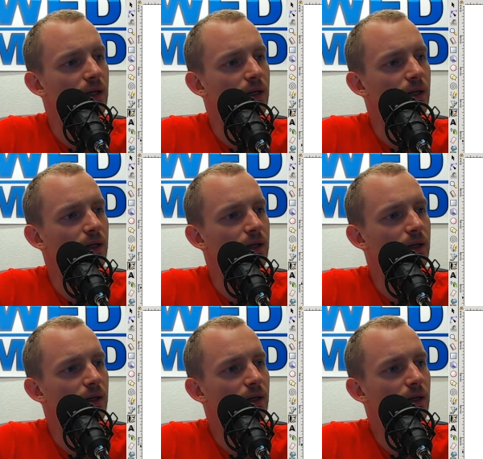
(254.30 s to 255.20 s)

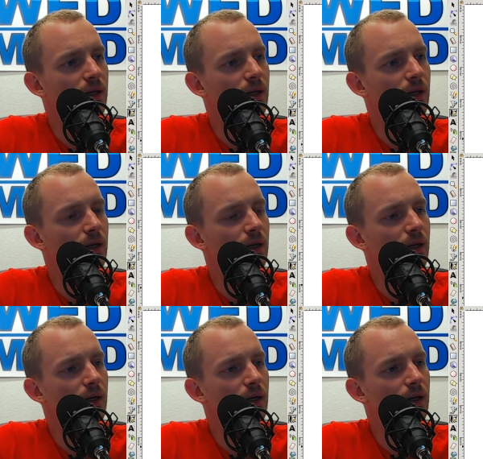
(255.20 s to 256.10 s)

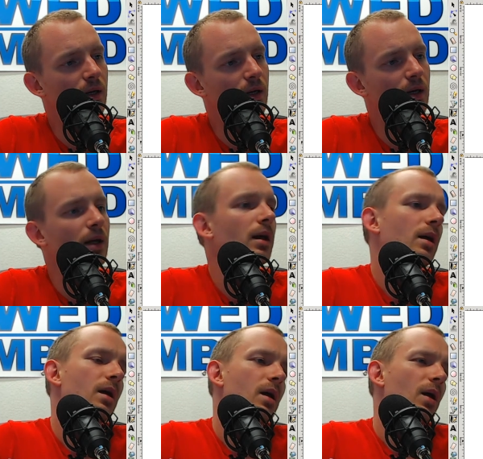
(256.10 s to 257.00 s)

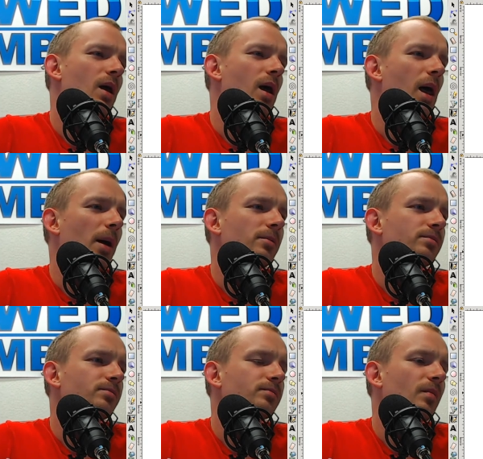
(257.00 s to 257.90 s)

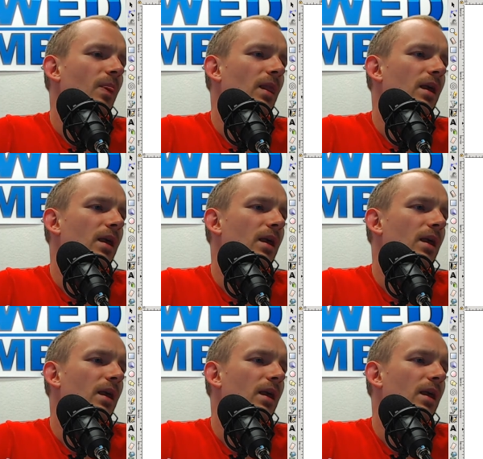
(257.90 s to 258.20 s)
(no one is talking)